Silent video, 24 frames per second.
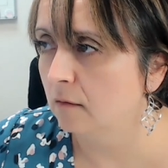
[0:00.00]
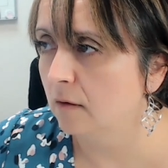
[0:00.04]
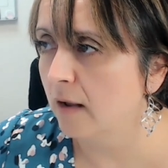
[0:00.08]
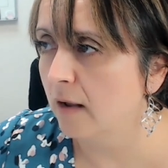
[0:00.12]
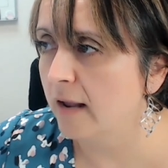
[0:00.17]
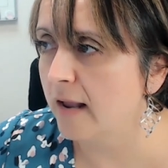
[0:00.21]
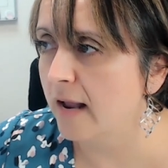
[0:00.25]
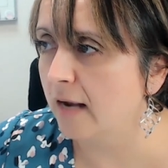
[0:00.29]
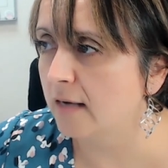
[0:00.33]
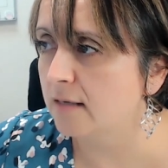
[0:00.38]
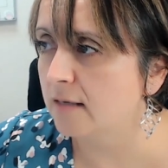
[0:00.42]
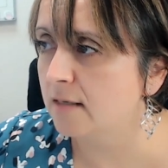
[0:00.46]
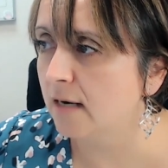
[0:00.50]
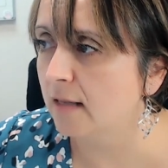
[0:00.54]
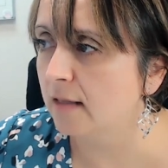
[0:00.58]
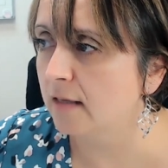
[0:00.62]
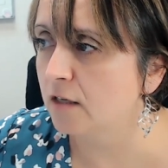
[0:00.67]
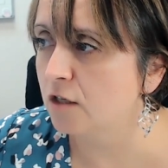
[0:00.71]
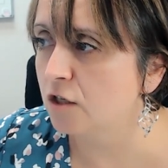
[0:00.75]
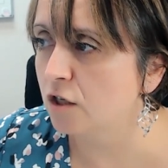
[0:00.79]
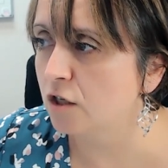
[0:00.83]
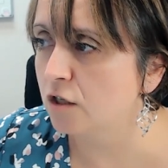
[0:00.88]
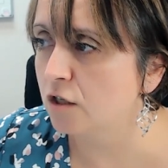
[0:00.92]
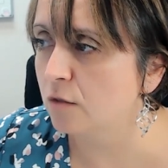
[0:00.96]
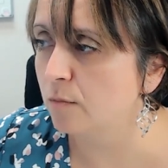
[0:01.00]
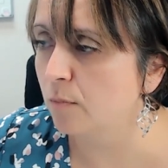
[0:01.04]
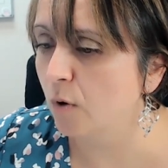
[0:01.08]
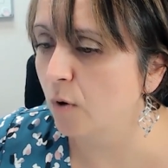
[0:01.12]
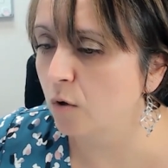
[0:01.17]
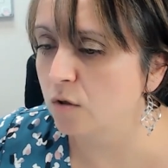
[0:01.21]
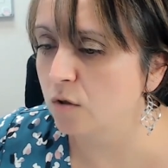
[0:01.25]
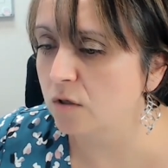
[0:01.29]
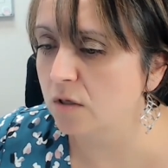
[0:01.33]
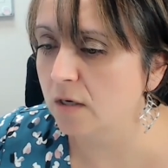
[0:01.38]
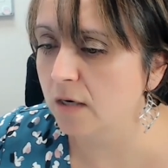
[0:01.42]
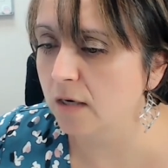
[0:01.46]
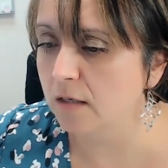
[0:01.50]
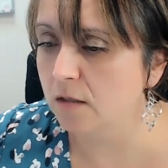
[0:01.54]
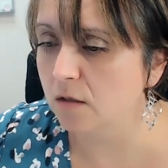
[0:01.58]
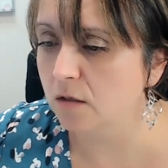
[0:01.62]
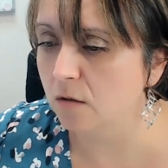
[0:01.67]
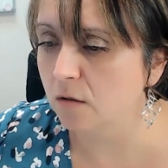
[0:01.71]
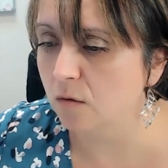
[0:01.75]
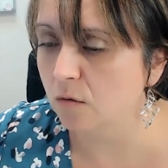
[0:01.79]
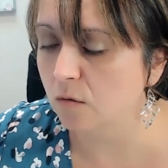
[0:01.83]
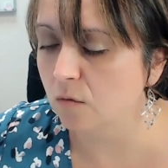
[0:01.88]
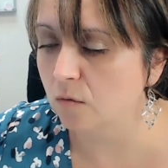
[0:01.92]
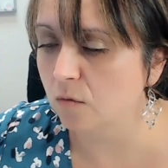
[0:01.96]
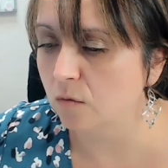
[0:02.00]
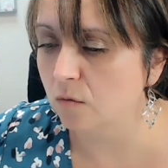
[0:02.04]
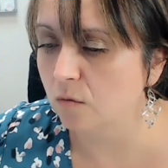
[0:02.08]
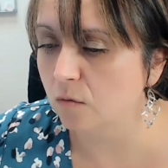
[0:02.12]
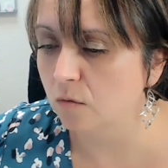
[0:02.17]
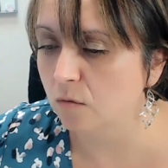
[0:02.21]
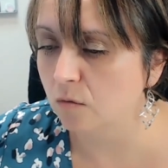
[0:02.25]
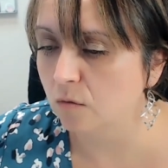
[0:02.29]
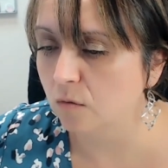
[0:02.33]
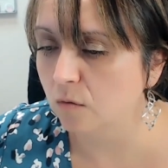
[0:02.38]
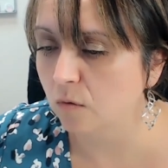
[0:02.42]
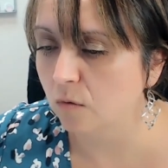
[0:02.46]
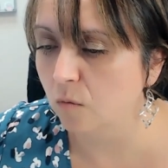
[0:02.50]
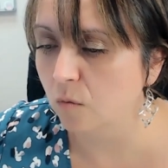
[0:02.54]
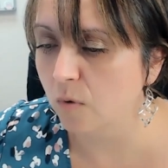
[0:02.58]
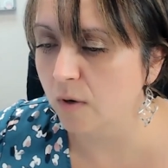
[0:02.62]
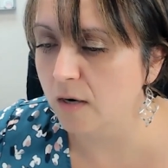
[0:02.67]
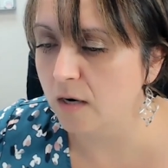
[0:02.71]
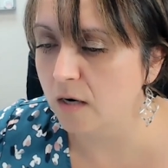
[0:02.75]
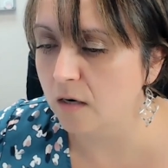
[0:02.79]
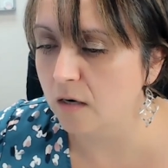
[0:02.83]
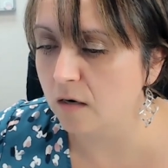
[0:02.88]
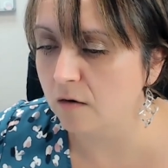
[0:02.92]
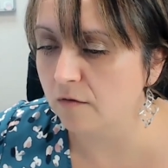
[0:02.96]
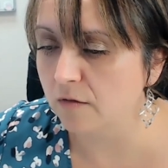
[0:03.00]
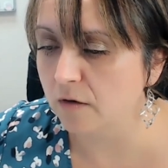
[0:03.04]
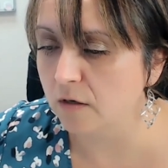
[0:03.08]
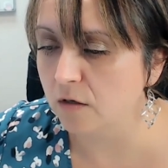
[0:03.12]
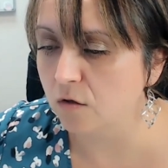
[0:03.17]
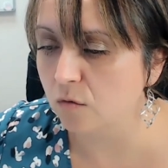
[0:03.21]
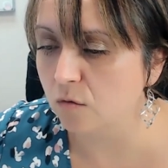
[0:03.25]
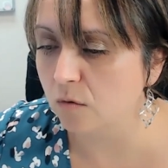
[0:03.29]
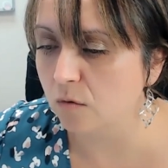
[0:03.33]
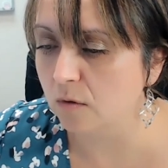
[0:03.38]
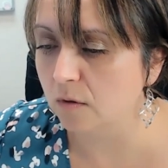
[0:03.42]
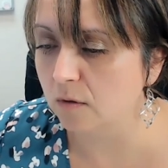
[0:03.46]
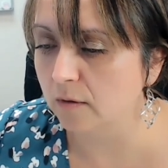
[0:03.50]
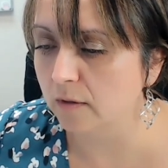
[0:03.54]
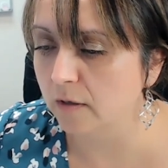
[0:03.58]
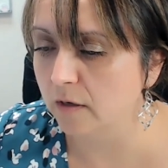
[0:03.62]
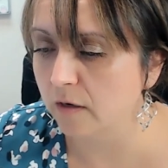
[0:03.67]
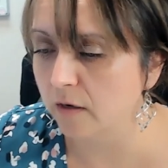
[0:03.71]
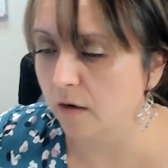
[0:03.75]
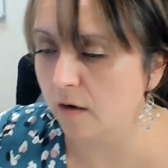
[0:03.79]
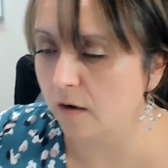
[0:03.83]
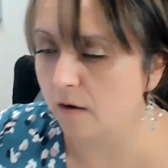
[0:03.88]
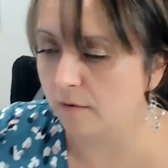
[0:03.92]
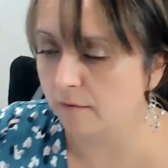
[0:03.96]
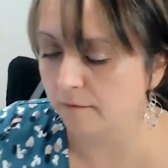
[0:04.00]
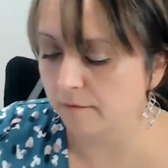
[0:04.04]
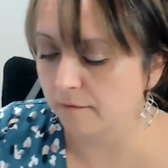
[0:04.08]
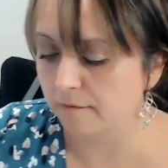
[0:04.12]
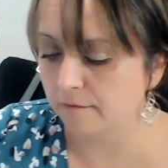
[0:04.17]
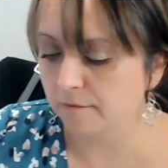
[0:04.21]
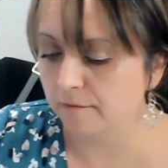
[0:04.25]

I accidentally just posted it to one individual. Here you go.